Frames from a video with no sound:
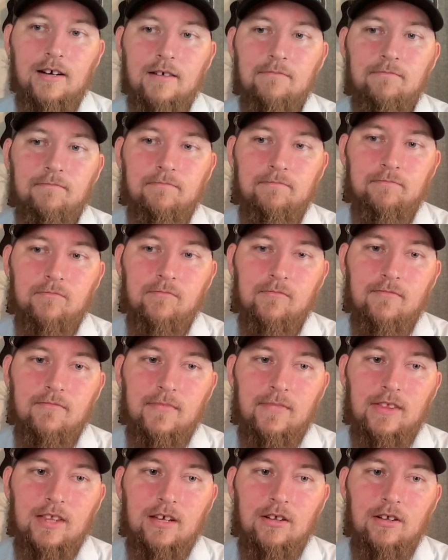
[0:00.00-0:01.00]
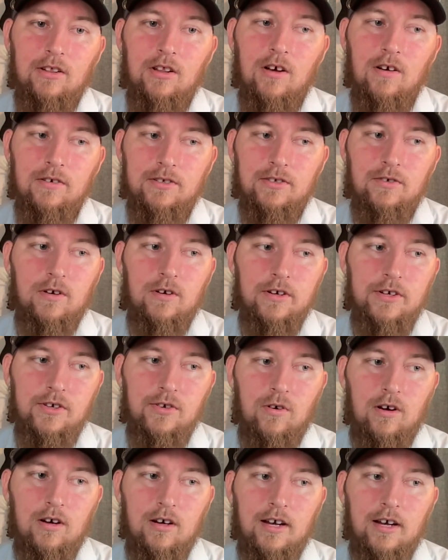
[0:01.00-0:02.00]
Um, Long story
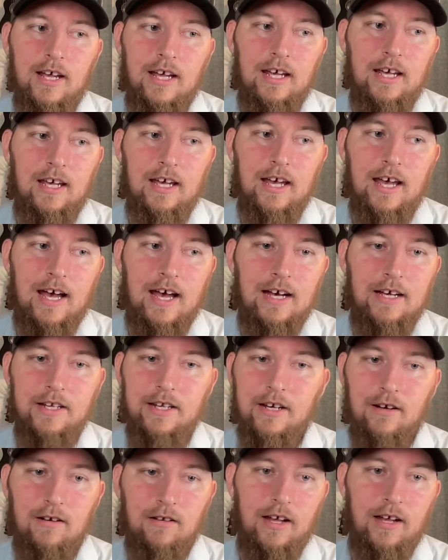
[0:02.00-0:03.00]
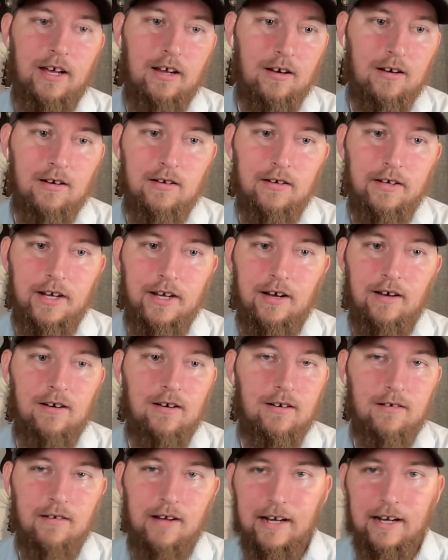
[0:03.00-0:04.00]
short, a year later,
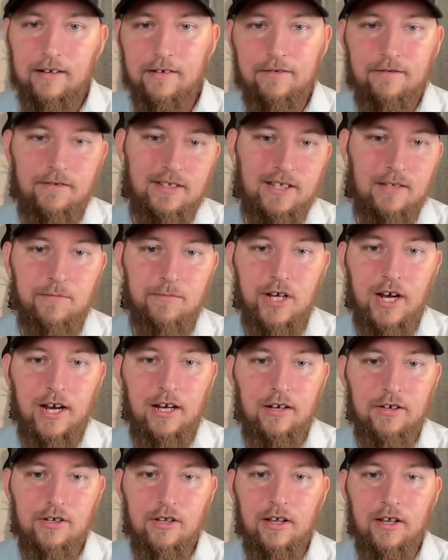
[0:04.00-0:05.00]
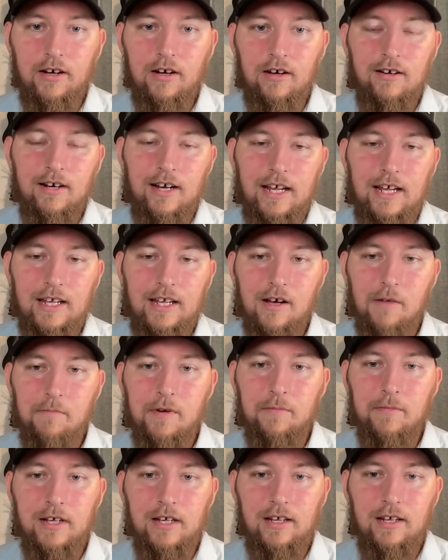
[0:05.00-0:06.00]
year and some change later, he
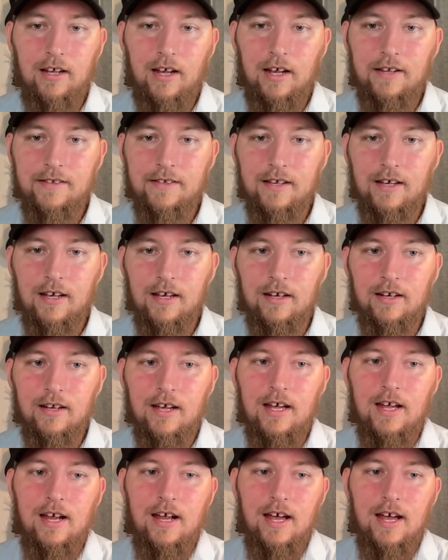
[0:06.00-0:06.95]
come to me and said,